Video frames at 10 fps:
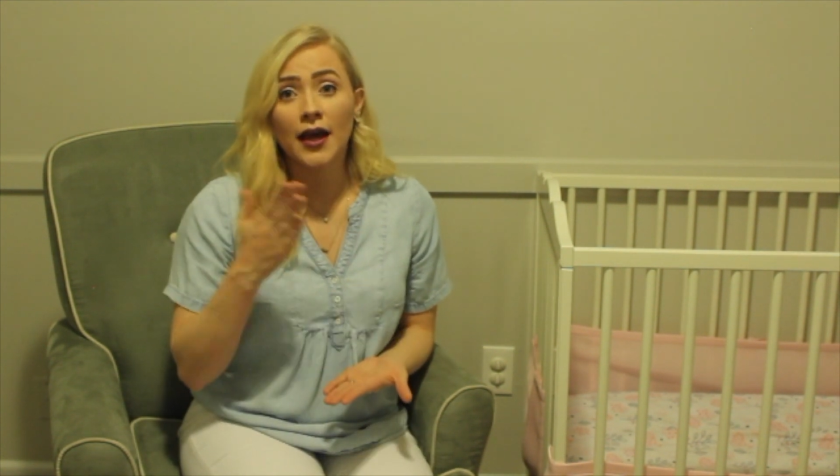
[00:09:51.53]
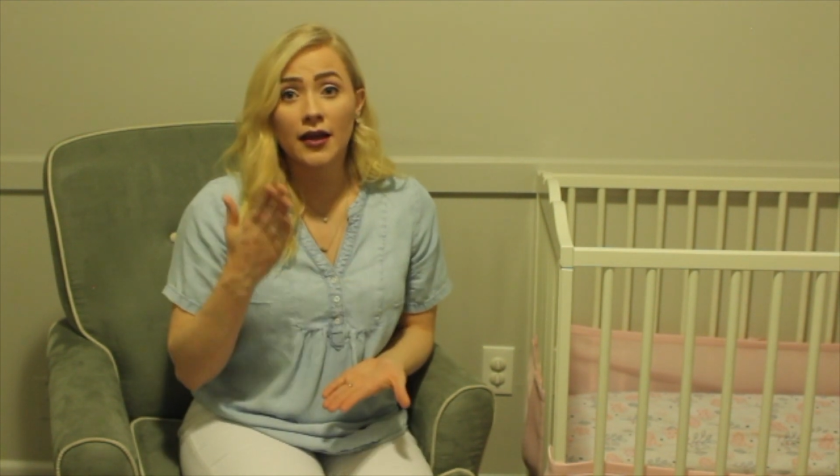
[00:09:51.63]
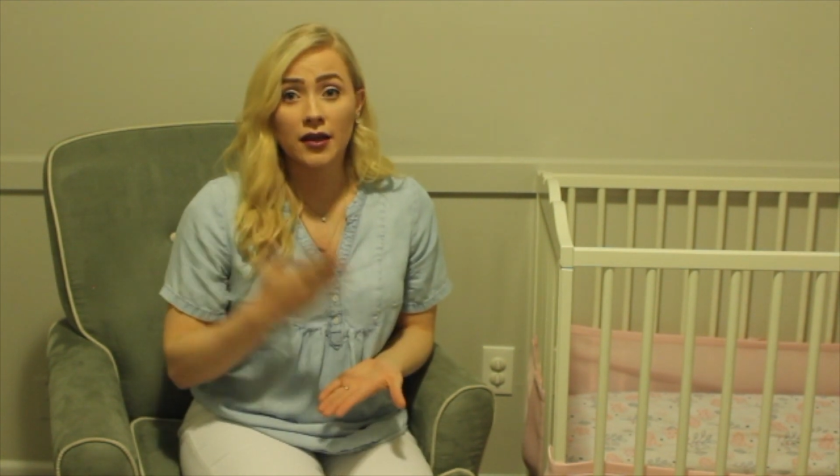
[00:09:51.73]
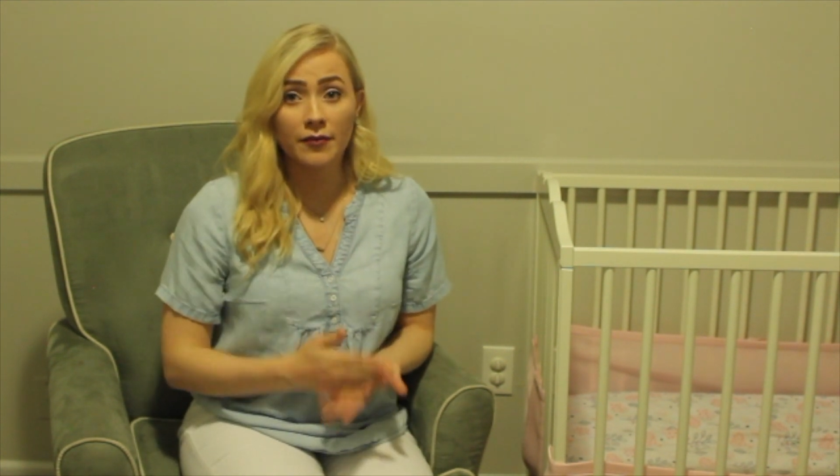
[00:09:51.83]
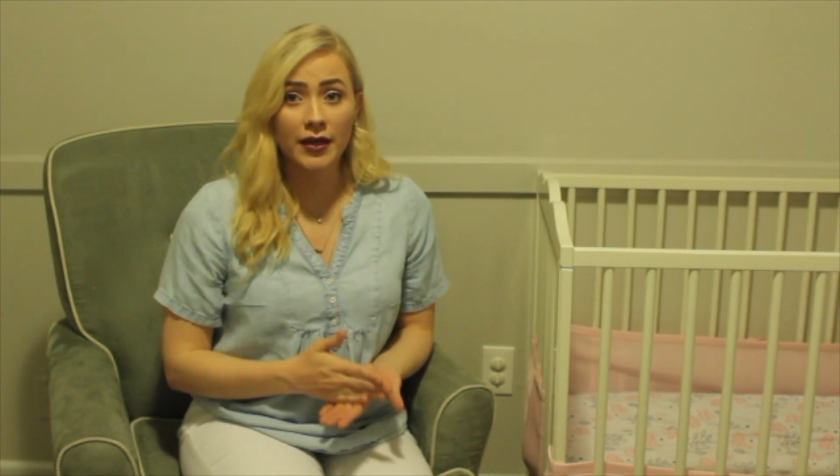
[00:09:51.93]

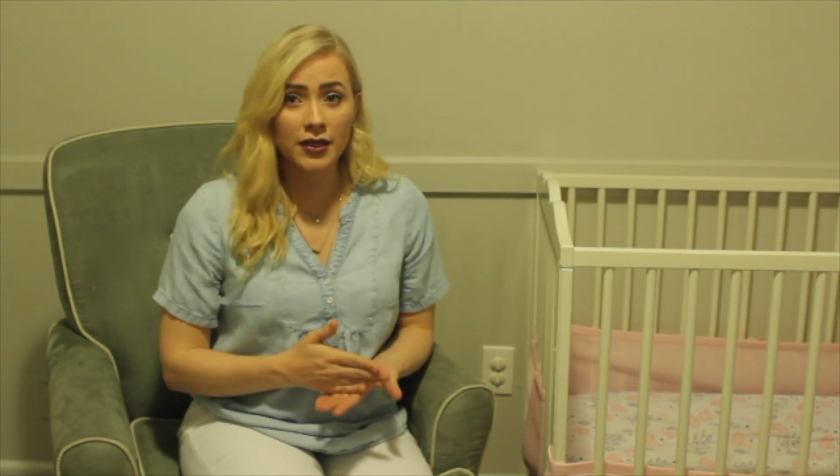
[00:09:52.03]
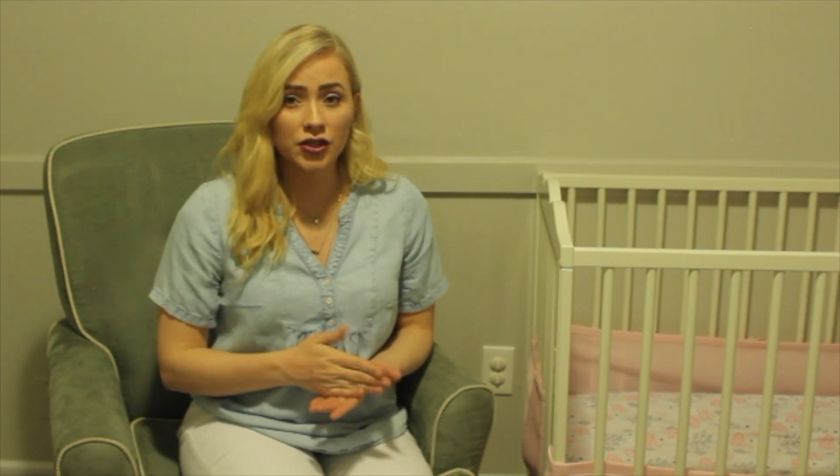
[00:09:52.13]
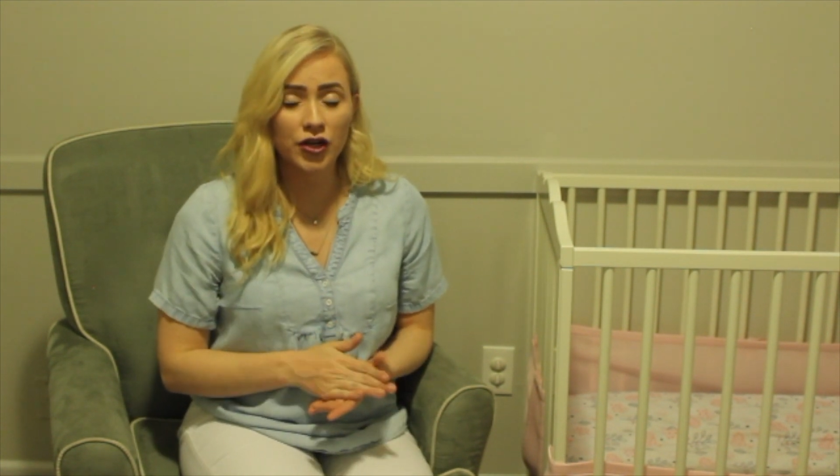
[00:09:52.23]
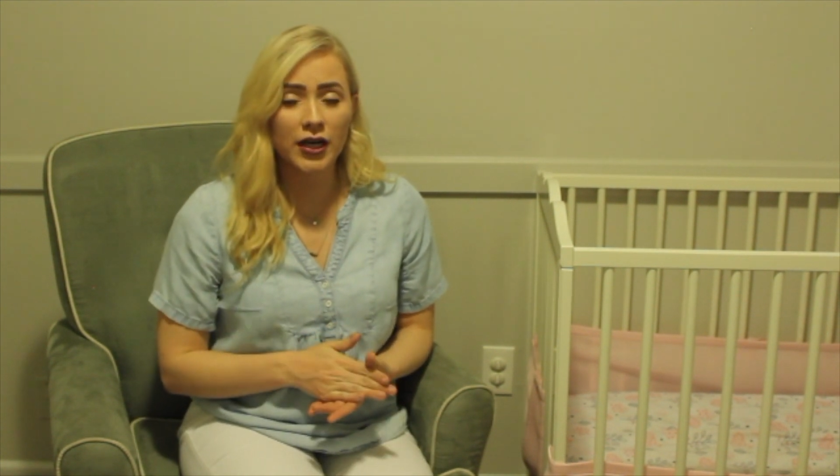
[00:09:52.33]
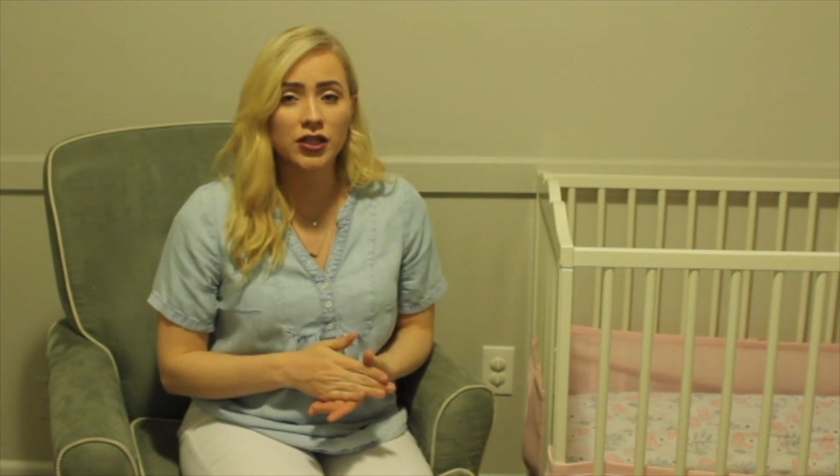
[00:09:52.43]
and that my
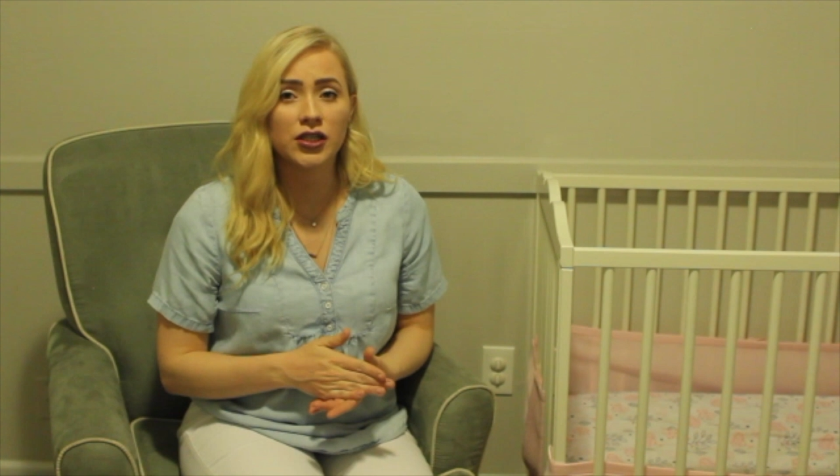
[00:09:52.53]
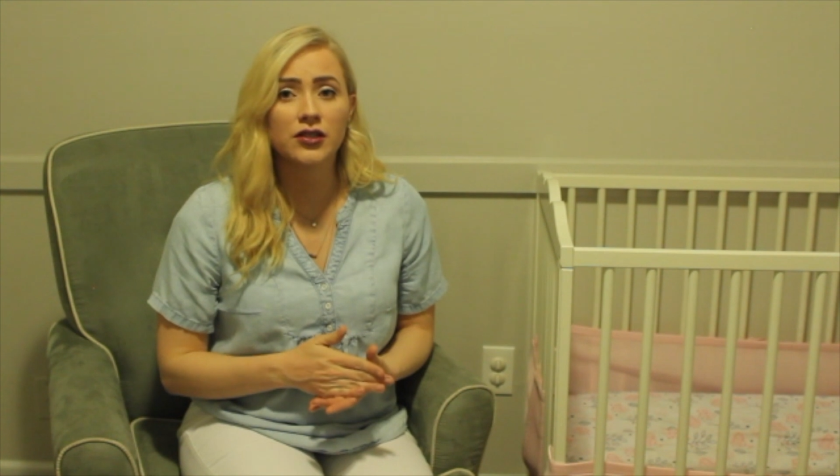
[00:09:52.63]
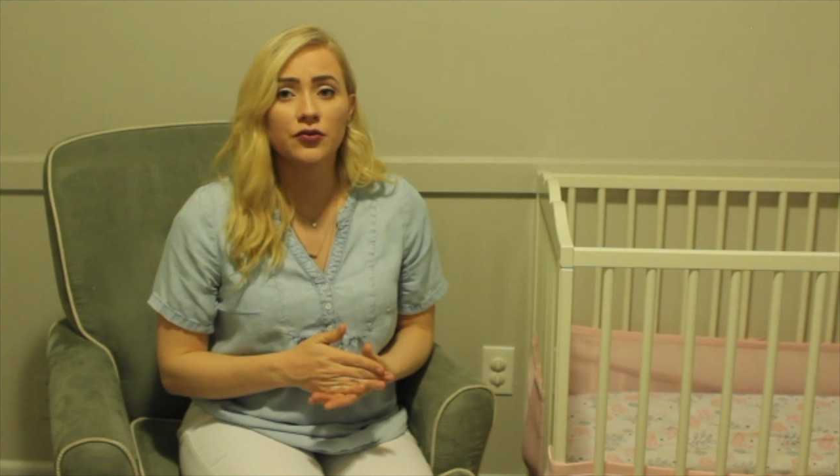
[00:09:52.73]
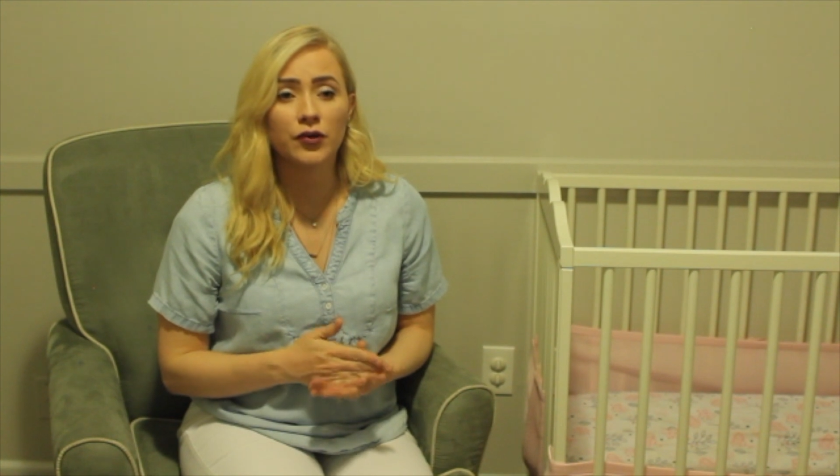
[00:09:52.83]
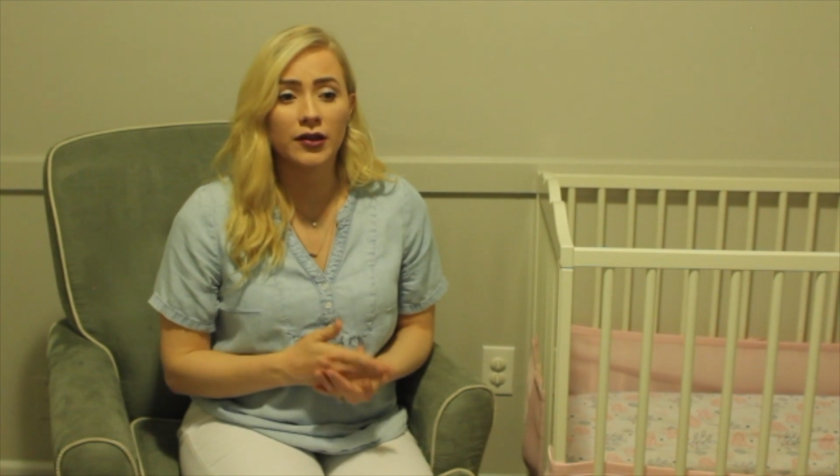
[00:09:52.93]

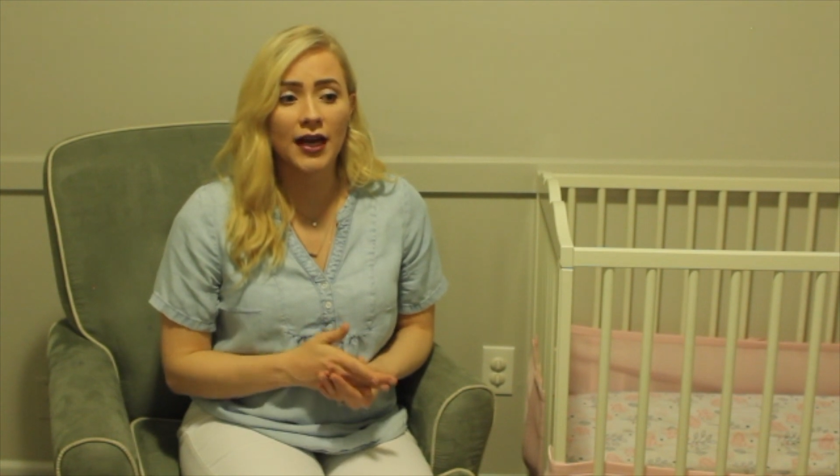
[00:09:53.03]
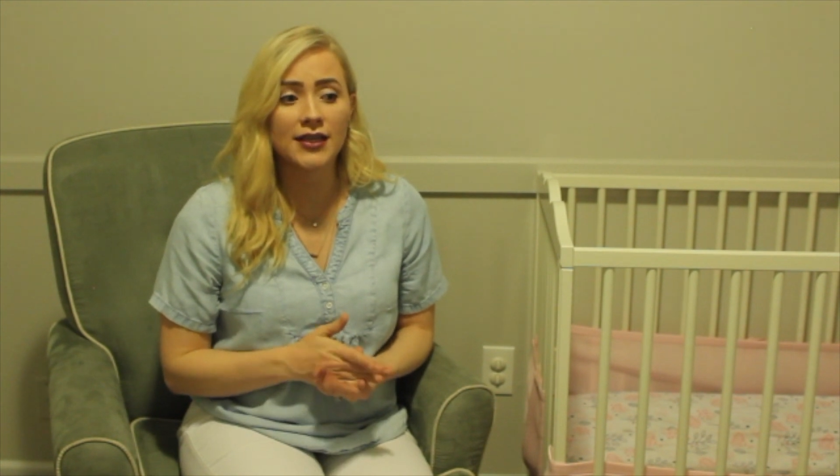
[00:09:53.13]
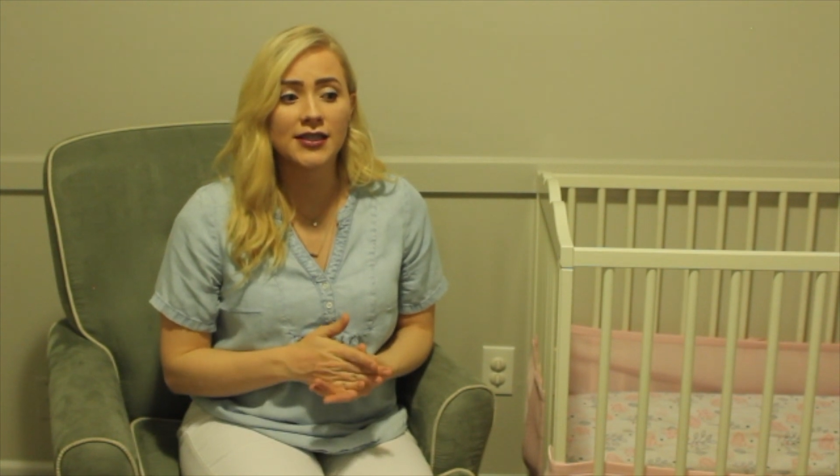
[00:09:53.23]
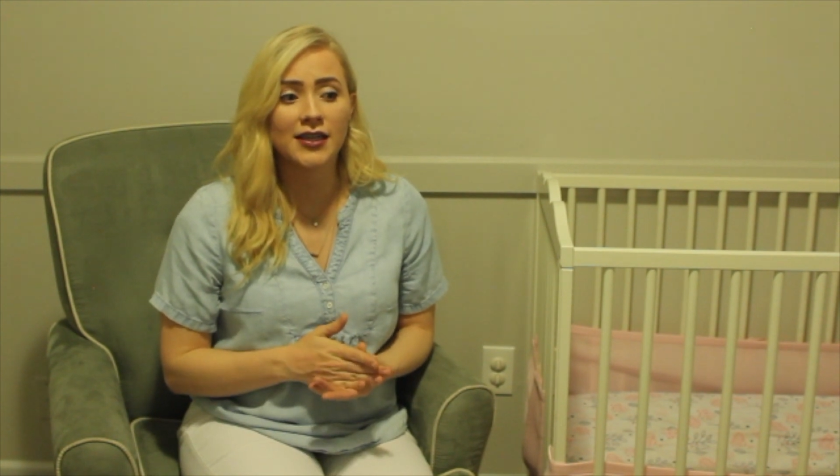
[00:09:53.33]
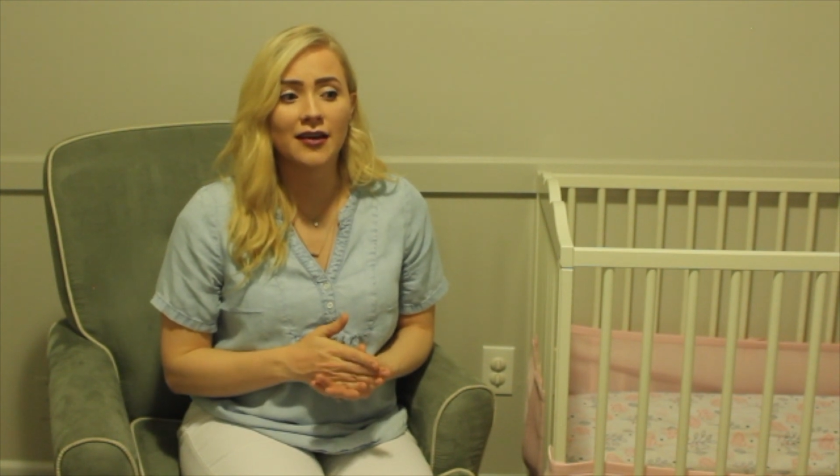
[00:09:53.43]
contractions were
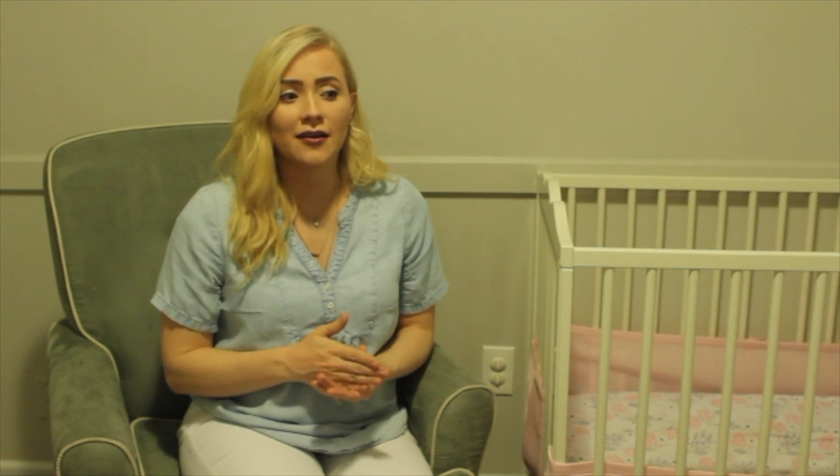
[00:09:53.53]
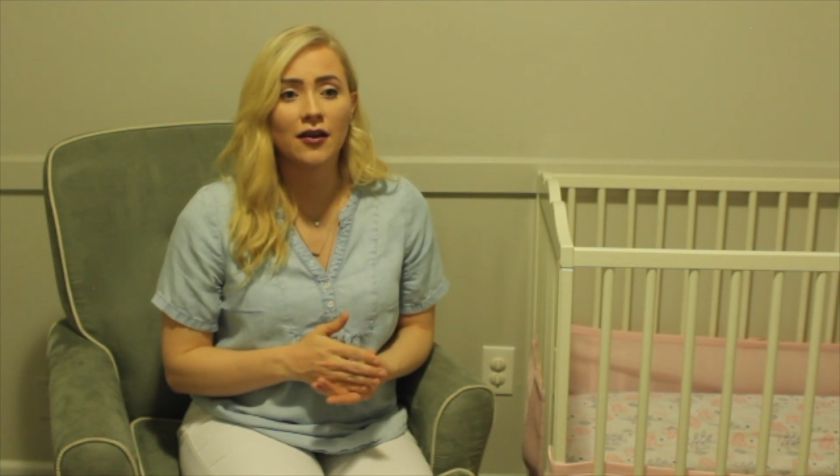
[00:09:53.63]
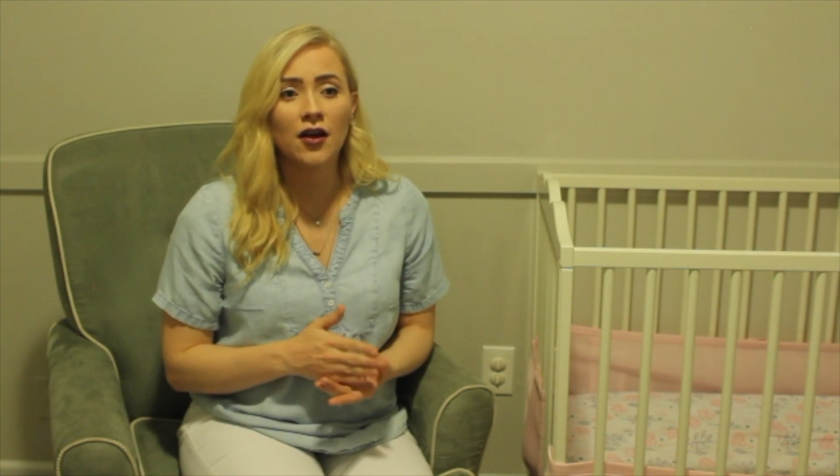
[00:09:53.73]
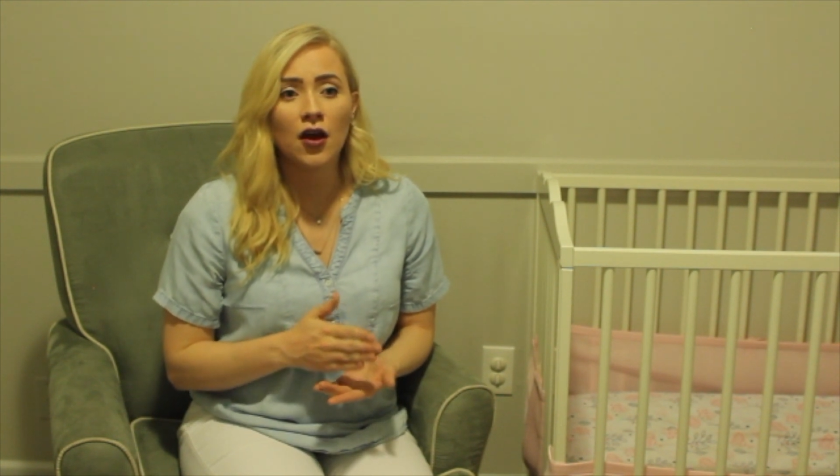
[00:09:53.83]
lasting